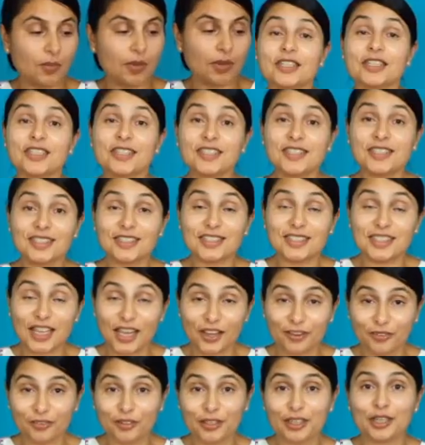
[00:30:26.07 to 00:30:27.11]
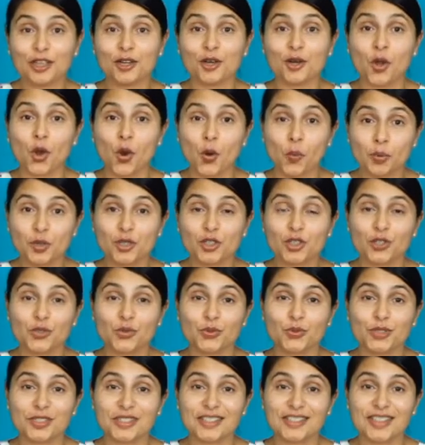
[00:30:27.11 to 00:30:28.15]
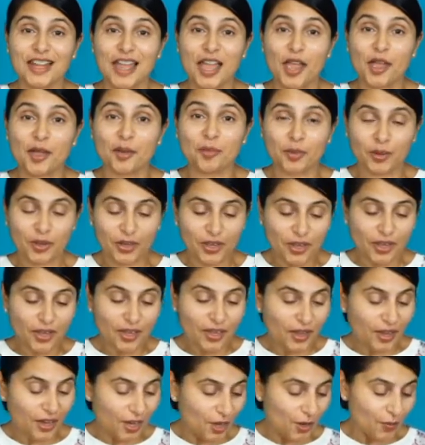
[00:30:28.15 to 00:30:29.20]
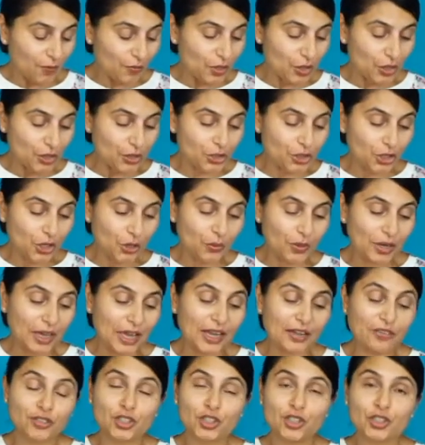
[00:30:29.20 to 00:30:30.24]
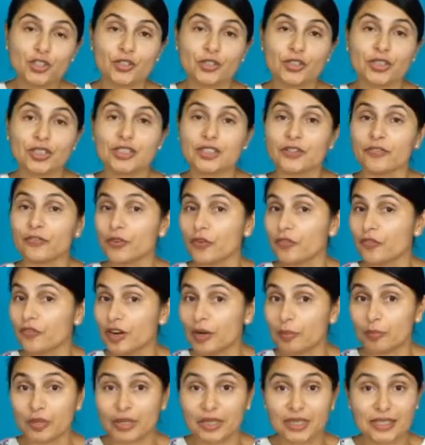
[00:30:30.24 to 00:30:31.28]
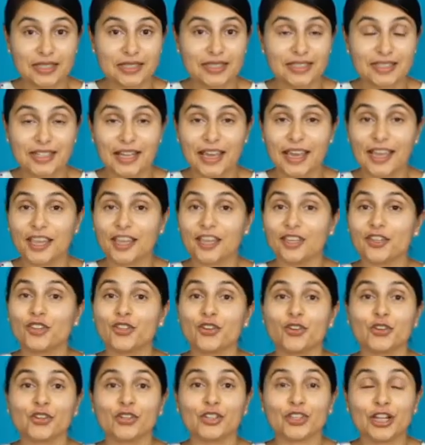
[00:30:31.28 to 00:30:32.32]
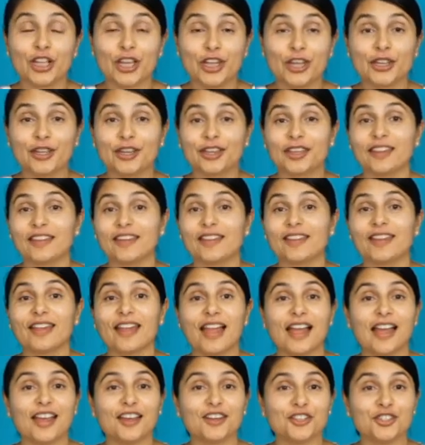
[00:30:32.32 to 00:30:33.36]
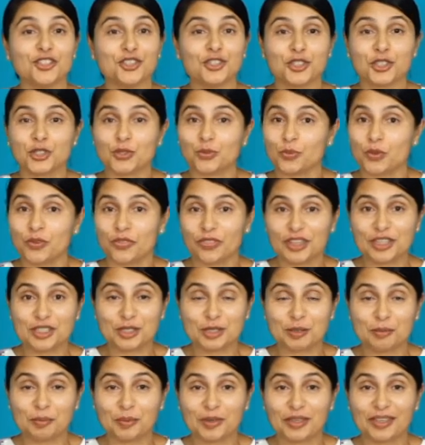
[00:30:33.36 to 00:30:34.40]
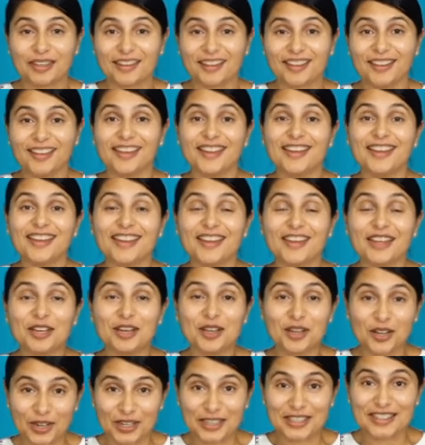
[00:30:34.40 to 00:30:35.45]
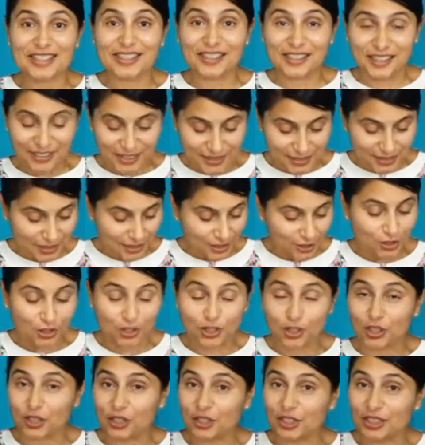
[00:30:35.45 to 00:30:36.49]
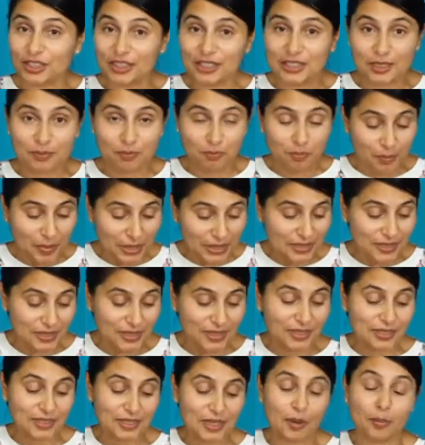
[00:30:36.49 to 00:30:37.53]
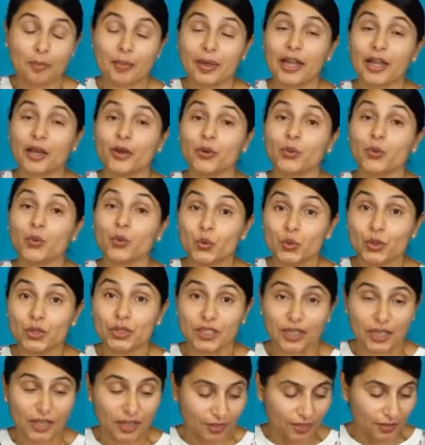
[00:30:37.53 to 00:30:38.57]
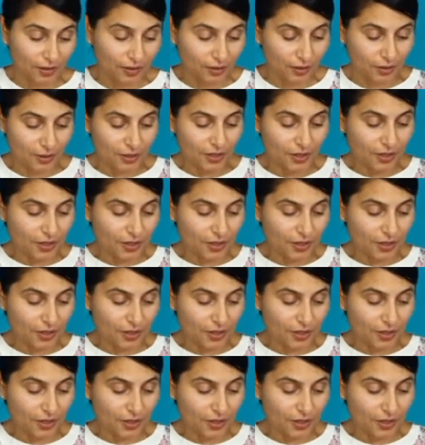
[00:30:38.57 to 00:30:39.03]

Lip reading: This is definitely an optional step. You don't have to do this if your fabric is staying, you're learning, and you just want this to be nice and easy. You can miss this step out altogether.